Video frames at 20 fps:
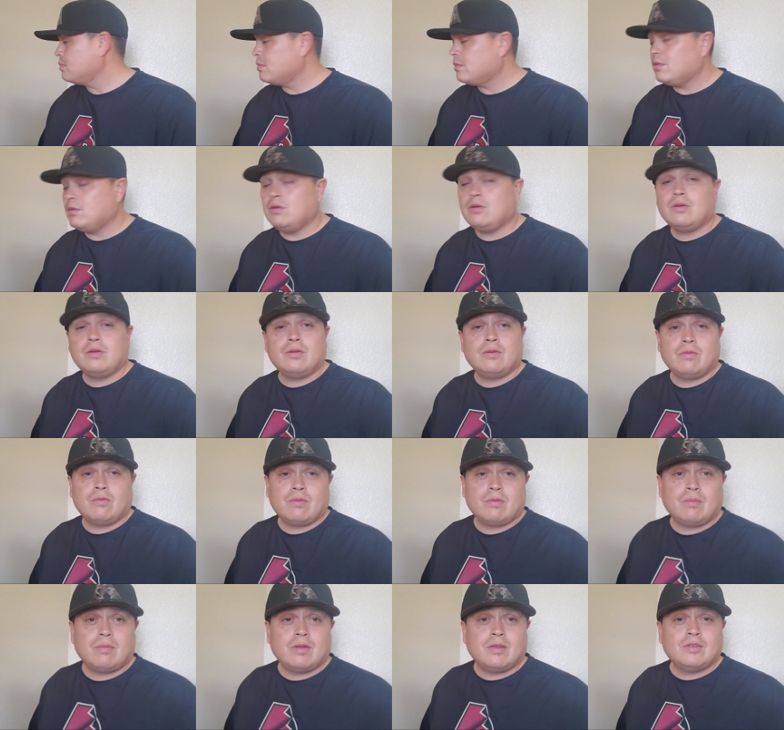looking over
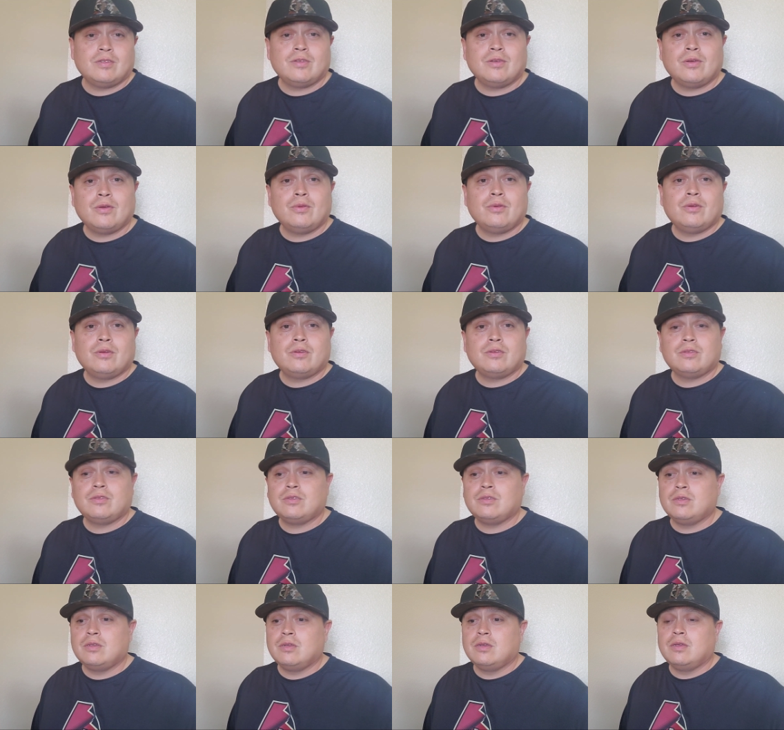my
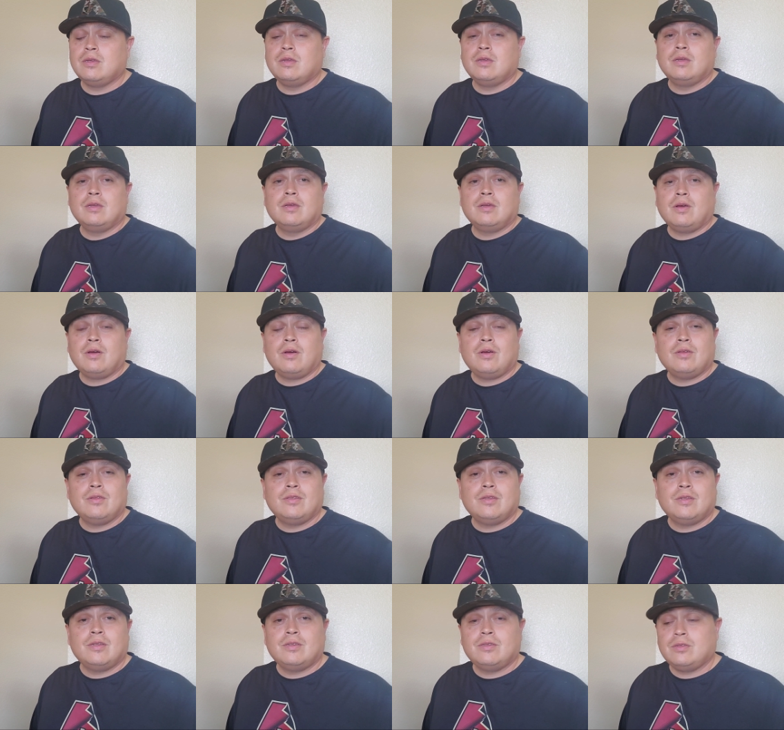shoulders, all
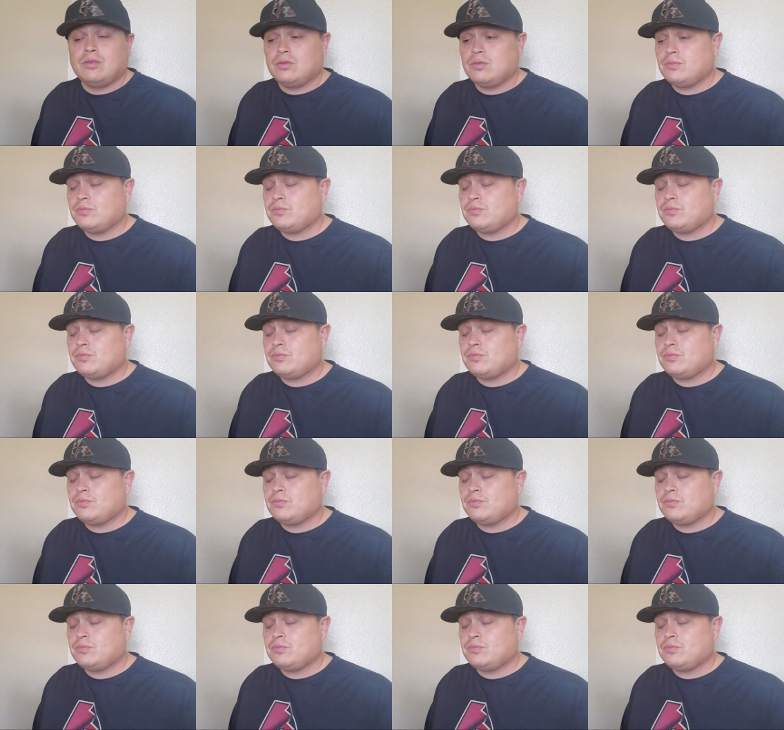this.